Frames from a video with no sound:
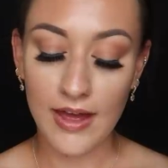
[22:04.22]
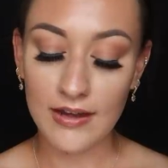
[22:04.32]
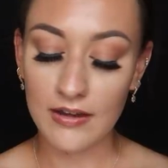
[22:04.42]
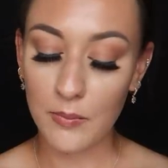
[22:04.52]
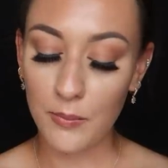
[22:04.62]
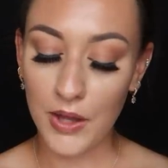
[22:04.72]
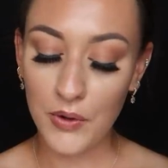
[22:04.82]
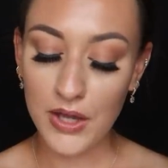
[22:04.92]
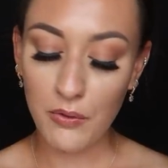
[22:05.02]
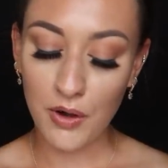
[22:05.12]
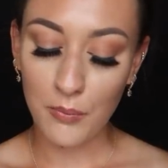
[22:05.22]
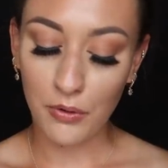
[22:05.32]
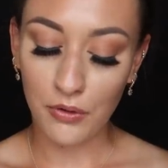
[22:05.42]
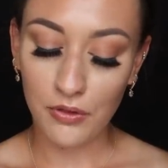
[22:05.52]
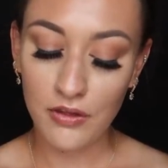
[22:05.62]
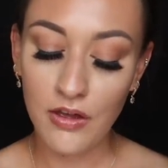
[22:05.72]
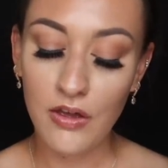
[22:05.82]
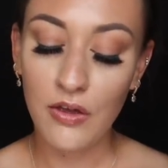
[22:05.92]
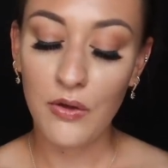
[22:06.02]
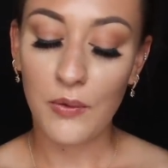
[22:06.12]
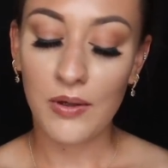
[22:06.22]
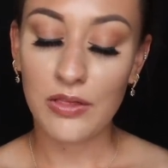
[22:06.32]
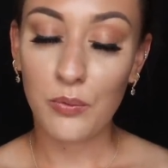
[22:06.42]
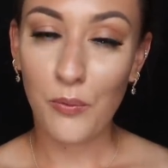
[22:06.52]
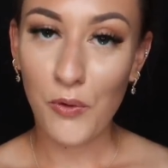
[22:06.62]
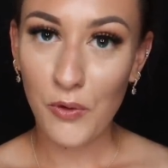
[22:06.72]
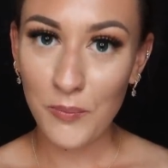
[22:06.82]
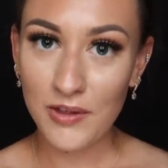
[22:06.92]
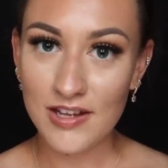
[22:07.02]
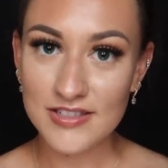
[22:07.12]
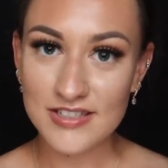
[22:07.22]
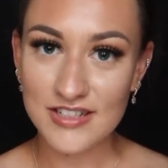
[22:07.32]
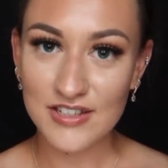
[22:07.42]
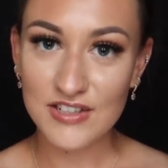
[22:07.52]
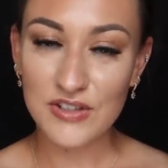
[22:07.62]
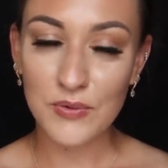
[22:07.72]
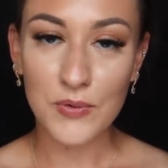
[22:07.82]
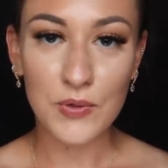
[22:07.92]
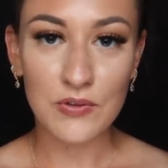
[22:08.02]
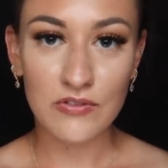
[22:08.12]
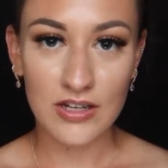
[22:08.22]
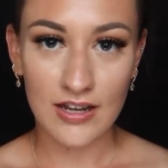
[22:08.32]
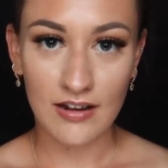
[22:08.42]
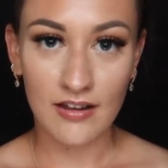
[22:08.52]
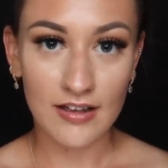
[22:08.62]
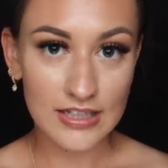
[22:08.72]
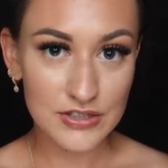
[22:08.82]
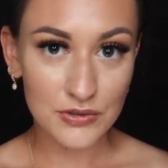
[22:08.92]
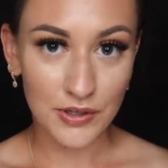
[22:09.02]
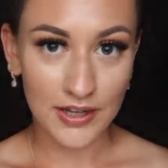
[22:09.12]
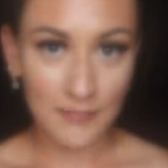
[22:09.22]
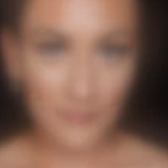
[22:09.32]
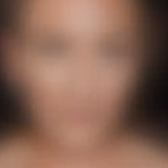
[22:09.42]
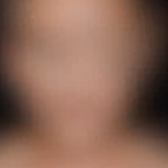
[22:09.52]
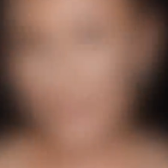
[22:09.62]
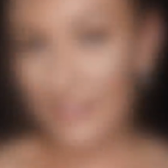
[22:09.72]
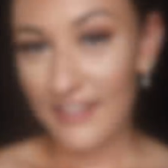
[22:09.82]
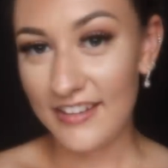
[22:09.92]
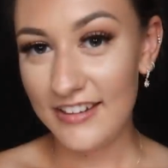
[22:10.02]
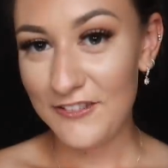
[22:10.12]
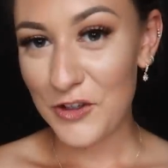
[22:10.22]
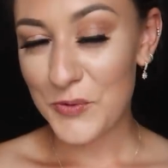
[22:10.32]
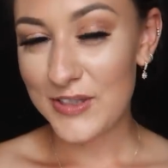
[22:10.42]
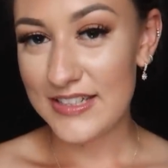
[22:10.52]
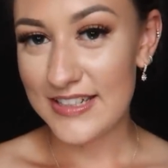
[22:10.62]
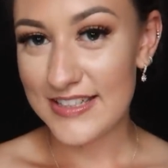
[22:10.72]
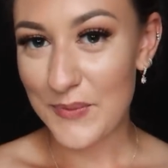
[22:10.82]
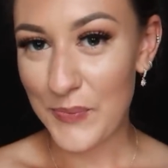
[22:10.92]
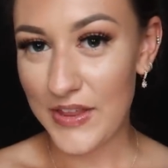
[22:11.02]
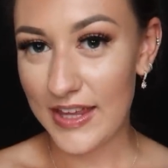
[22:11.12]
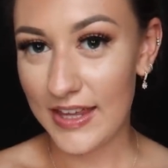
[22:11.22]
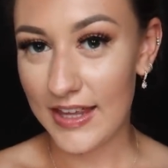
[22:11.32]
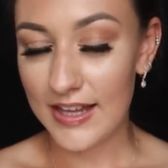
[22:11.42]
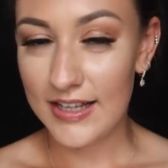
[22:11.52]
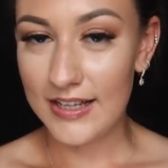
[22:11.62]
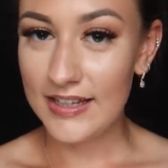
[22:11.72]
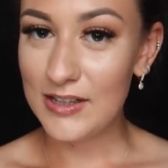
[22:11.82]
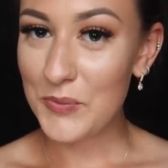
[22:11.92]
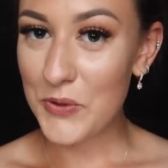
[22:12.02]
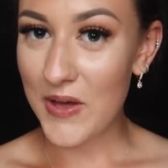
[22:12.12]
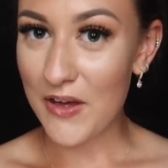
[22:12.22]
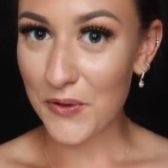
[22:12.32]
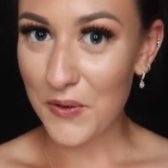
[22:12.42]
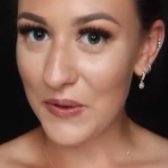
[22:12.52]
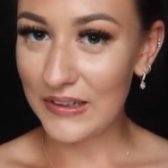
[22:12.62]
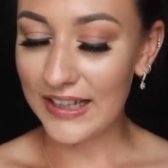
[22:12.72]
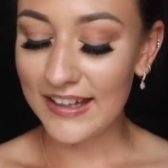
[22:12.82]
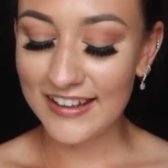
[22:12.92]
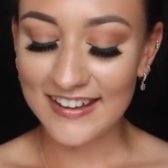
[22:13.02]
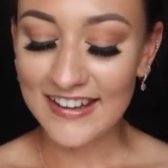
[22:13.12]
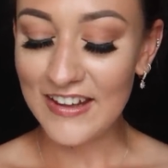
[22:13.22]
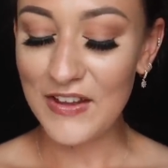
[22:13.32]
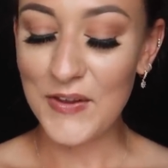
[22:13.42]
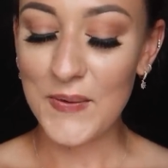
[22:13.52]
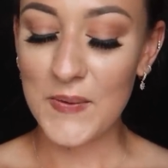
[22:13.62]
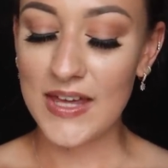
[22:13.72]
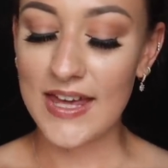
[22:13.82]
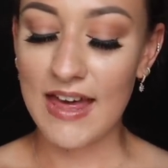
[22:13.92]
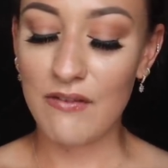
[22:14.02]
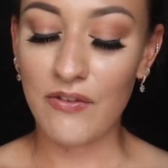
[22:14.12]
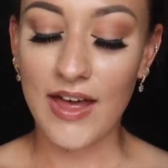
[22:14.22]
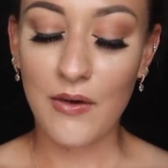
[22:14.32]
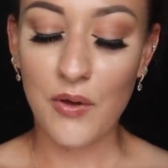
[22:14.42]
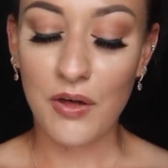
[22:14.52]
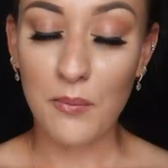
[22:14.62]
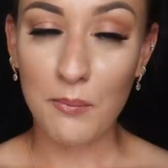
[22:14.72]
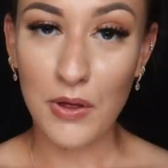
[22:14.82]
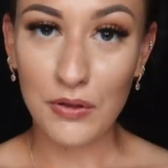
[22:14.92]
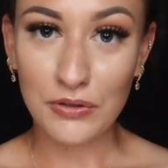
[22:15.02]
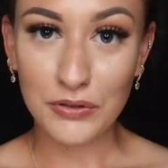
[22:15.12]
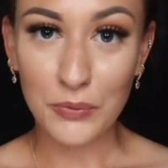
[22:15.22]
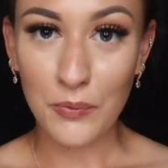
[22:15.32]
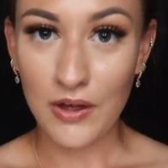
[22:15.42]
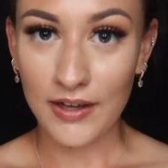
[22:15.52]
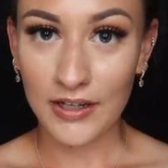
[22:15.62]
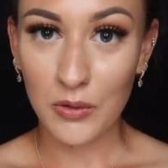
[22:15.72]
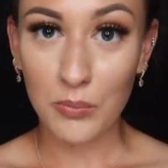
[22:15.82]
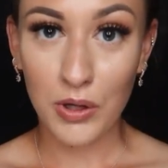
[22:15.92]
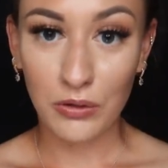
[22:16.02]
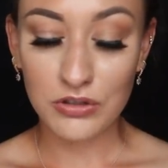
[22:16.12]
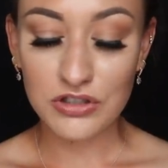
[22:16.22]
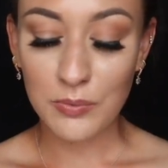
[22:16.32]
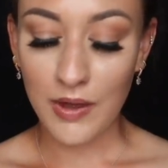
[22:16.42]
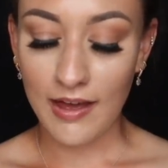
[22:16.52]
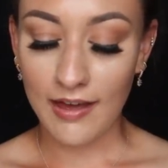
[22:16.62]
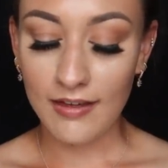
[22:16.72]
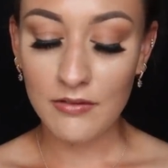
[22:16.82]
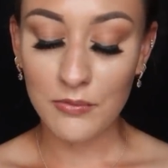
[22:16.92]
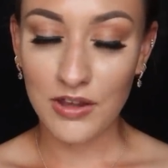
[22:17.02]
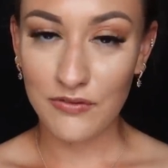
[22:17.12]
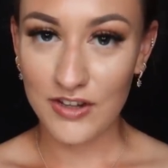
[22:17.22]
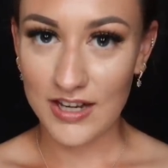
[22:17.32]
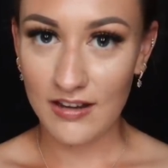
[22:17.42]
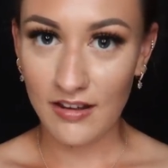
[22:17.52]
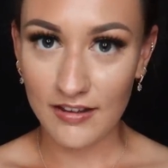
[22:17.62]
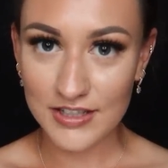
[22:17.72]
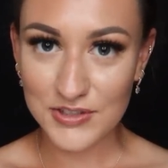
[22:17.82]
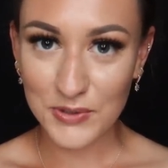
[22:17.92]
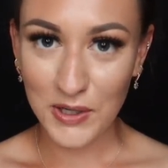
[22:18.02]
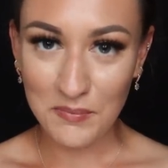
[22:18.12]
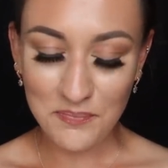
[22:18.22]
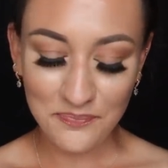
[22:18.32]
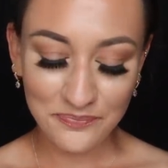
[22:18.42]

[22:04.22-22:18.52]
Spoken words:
and berry crumble with warm custard or vanilla ice cream. Then if you're wanting something a little more alcoholic, we have our mulled wine poached pear with vanilla ice cream.